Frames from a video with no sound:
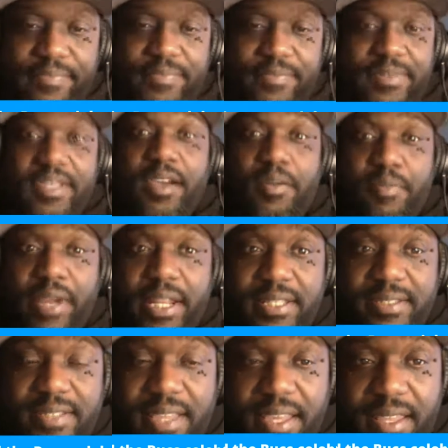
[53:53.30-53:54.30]
Tom Brady
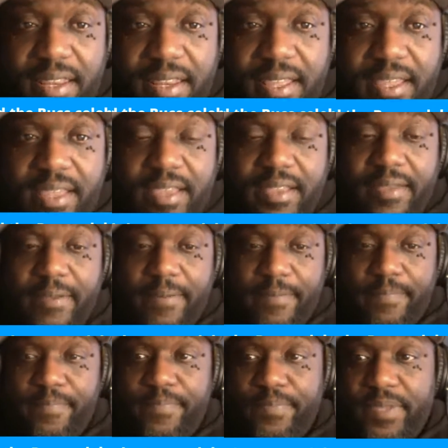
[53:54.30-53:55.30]
said,
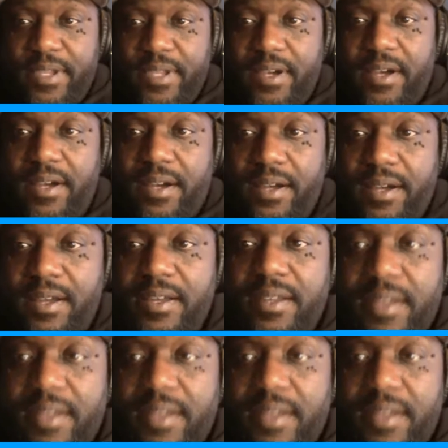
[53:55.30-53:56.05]
I